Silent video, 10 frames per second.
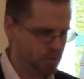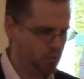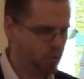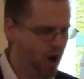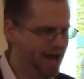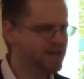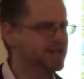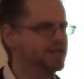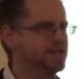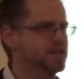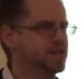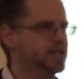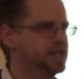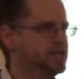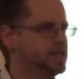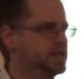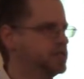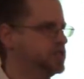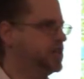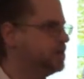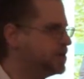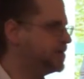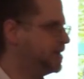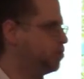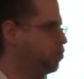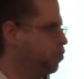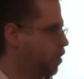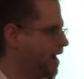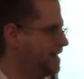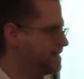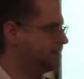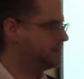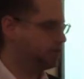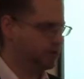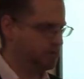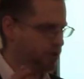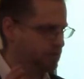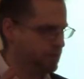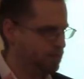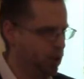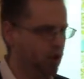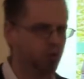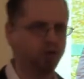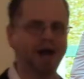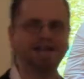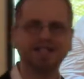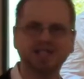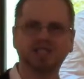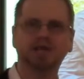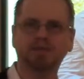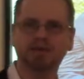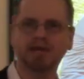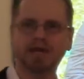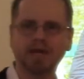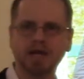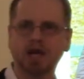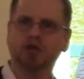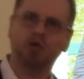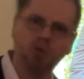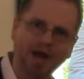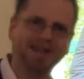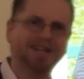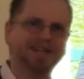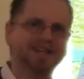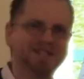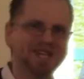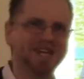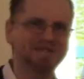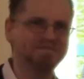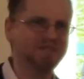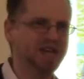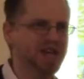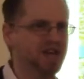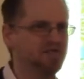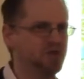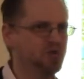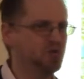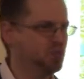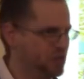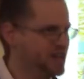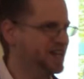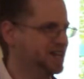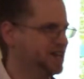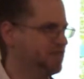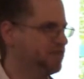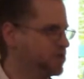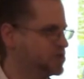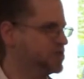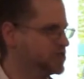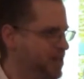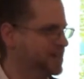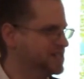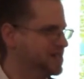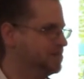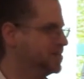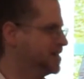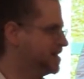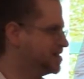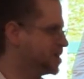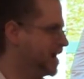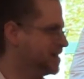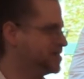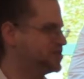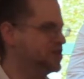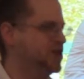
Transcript: why did, did Timothy write, or pardon me, Paul write to Timothy the way that he did. If you read 1st and 2nd Timothy and Titus,